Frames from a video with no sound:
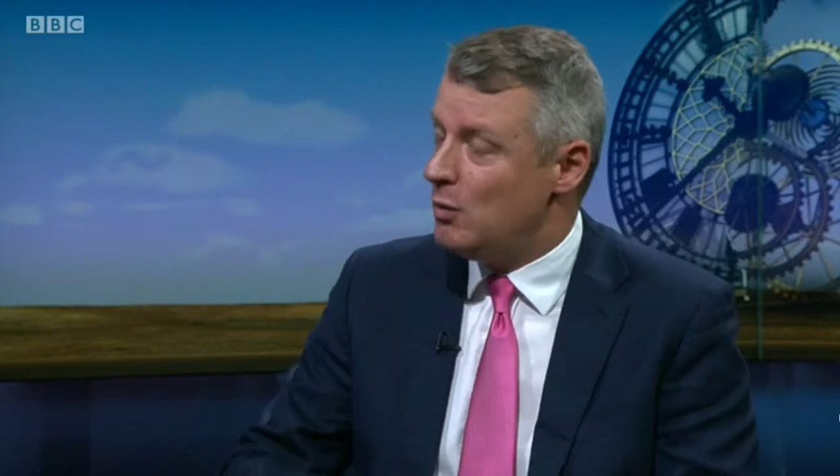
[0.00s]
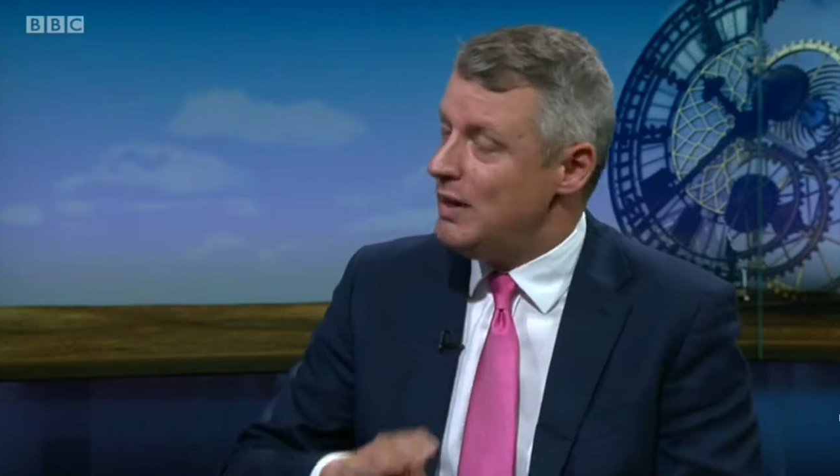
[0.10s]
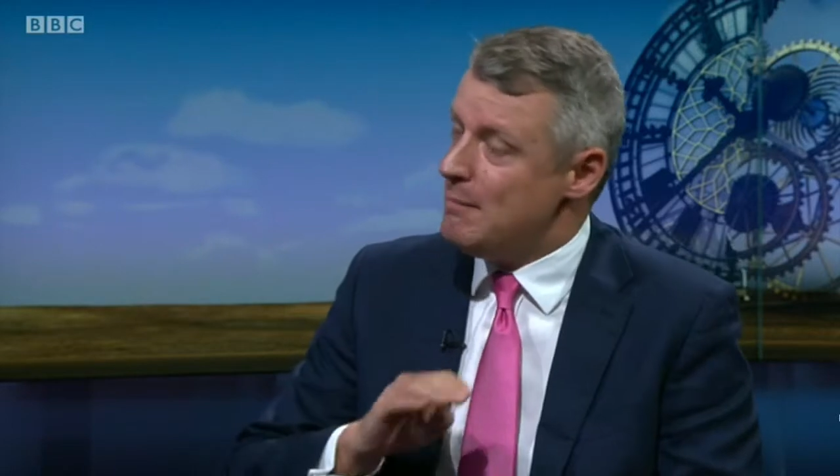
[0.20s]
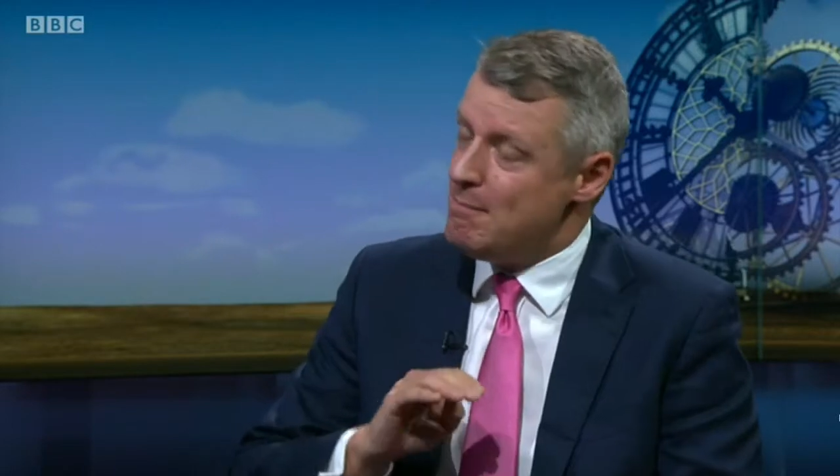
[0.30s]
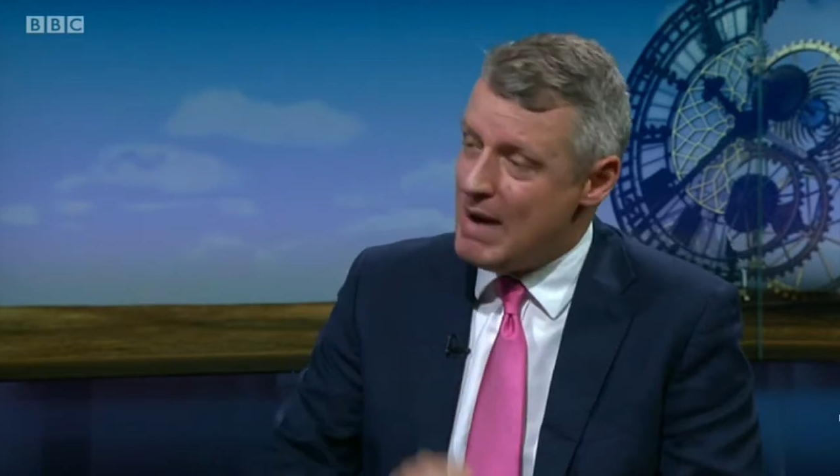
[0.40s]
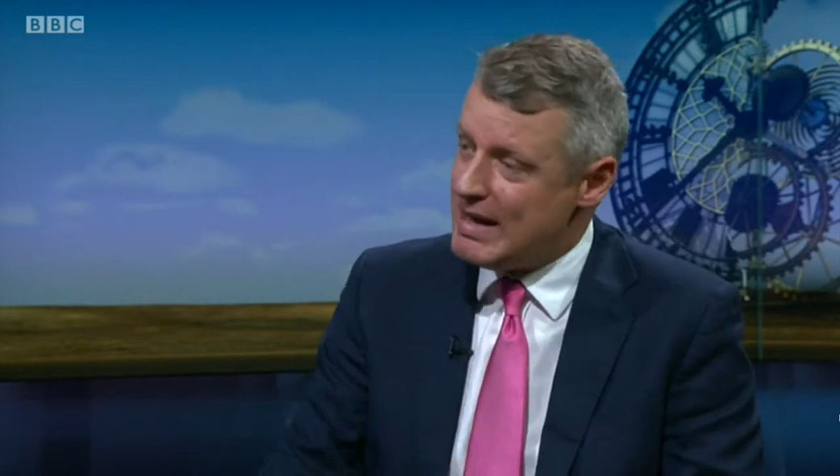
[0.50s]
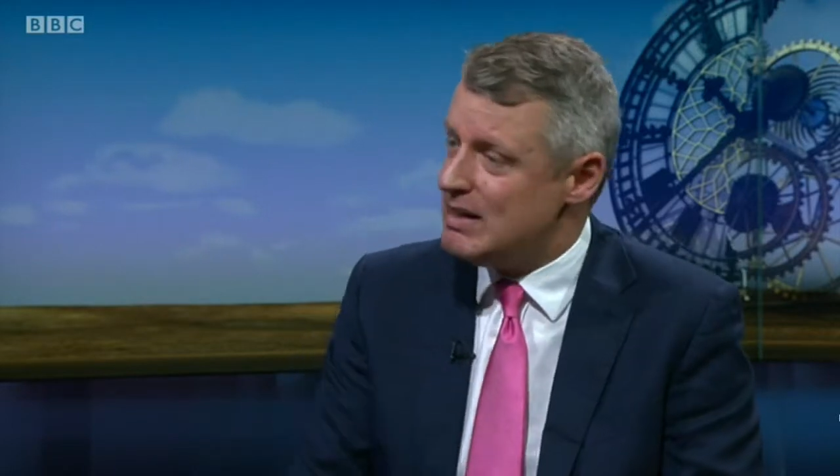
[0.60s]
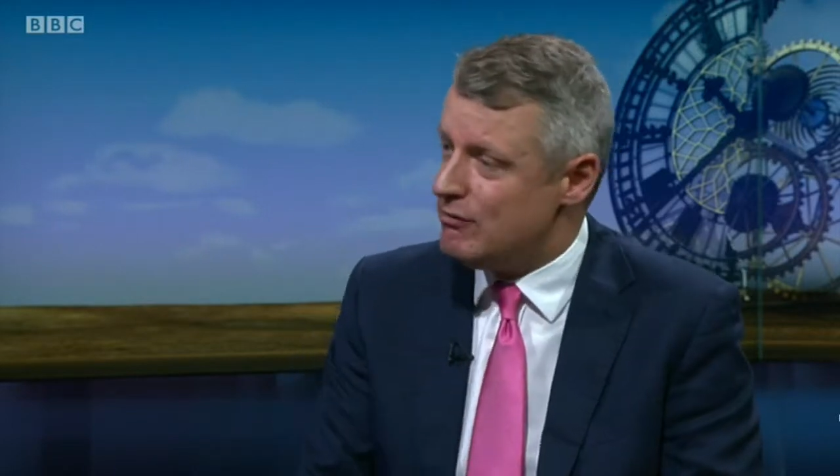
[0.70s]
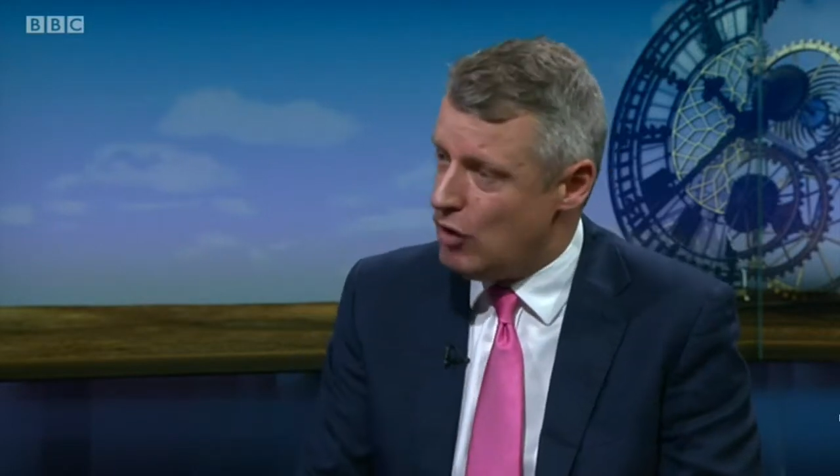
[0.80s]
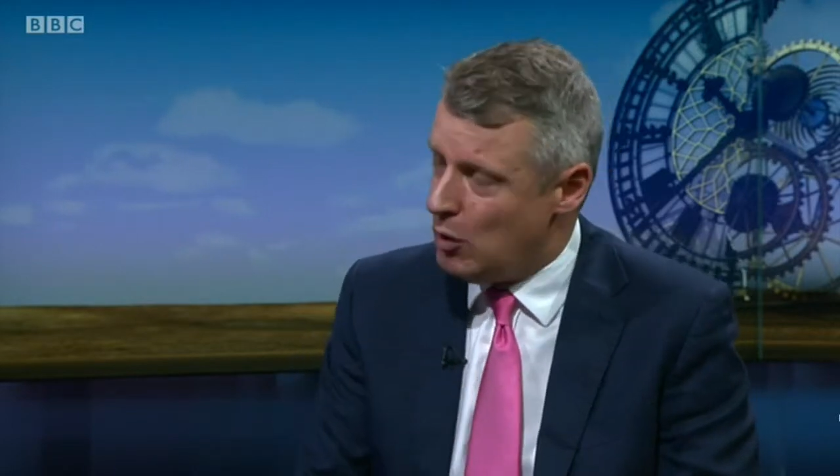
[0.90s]
We need a
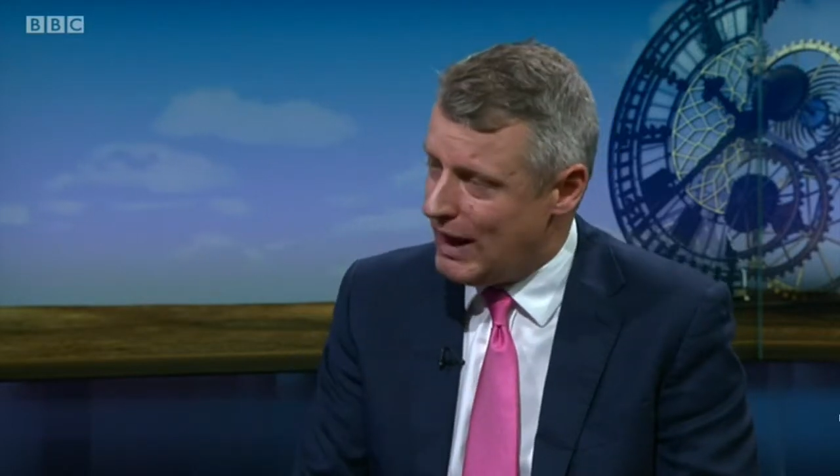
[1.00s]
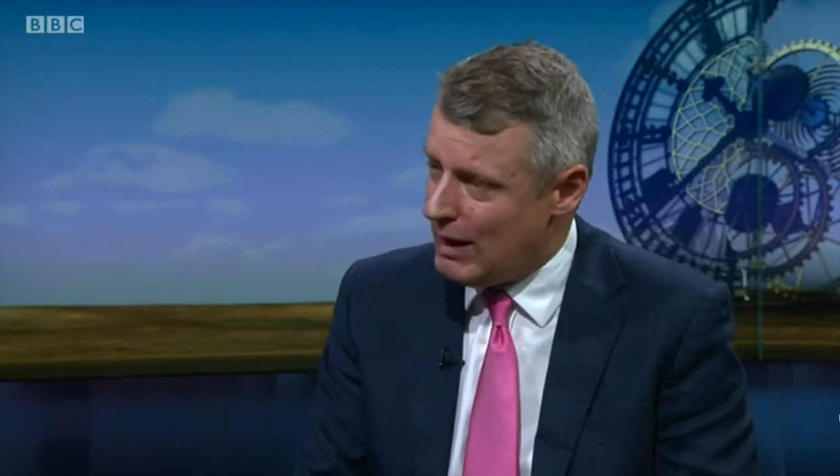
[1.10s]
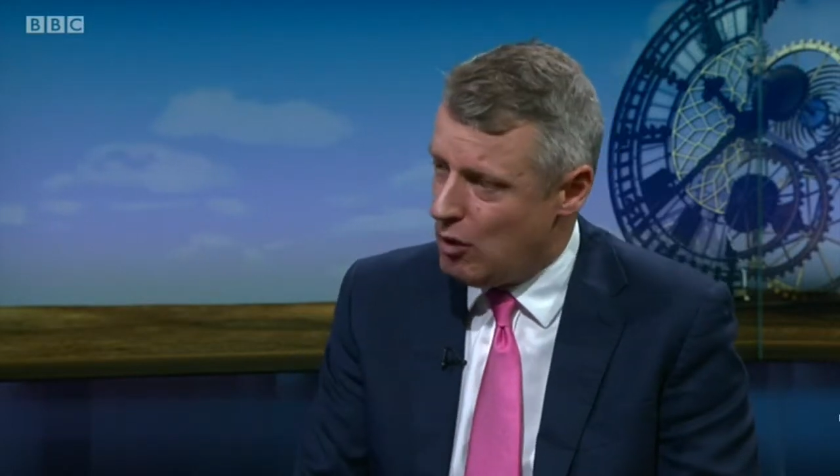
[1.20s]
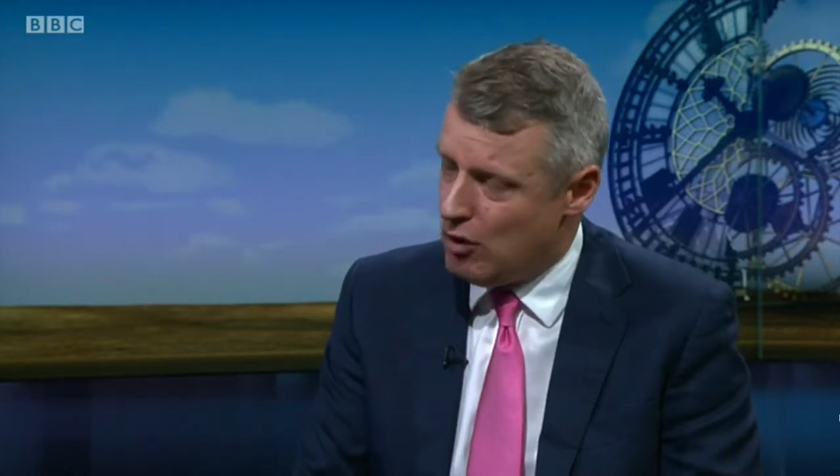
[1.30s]
massive rollout